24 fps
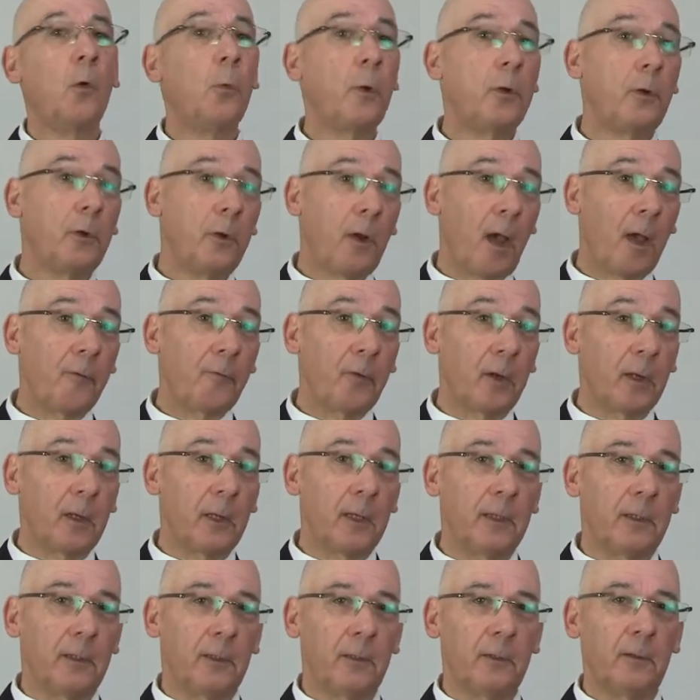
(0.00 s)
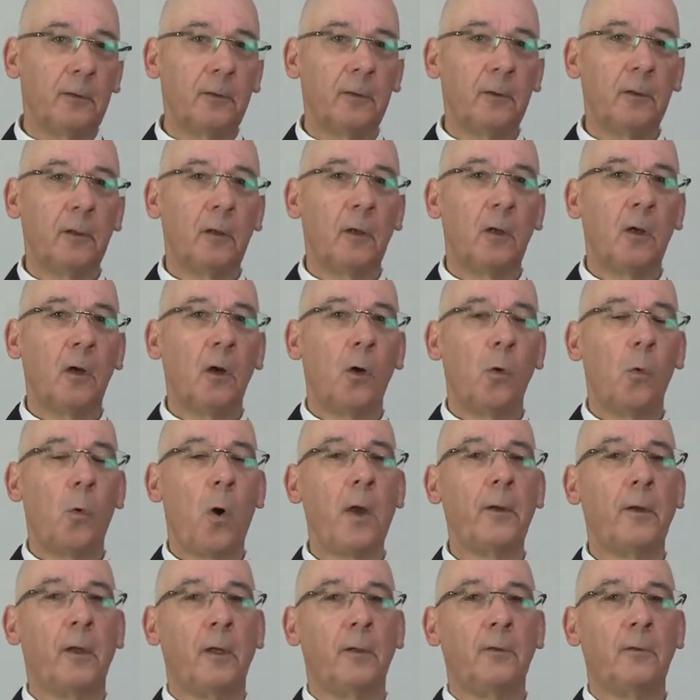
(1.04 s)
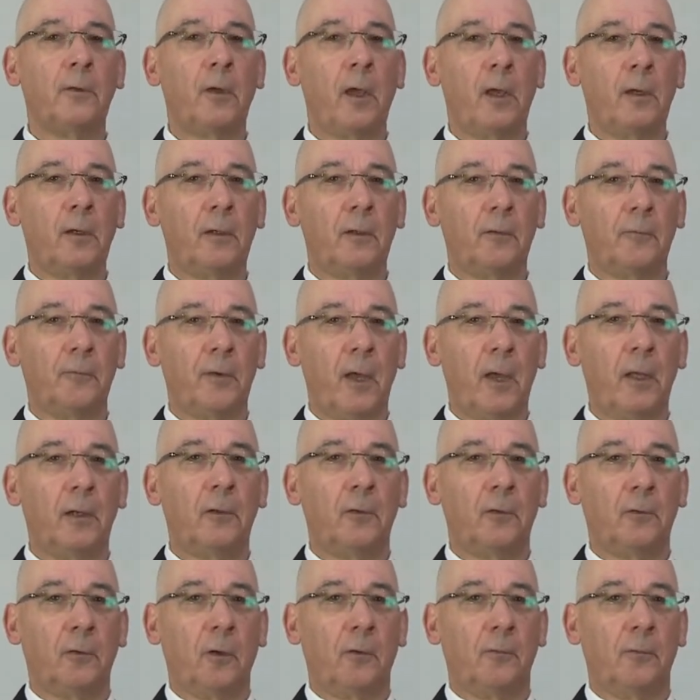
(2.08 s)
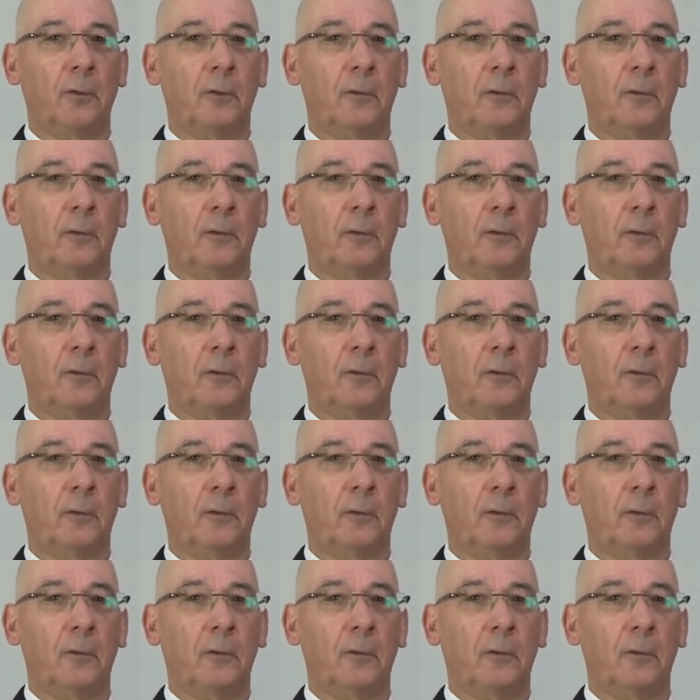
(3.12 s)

When you have a lead, why not take advantage of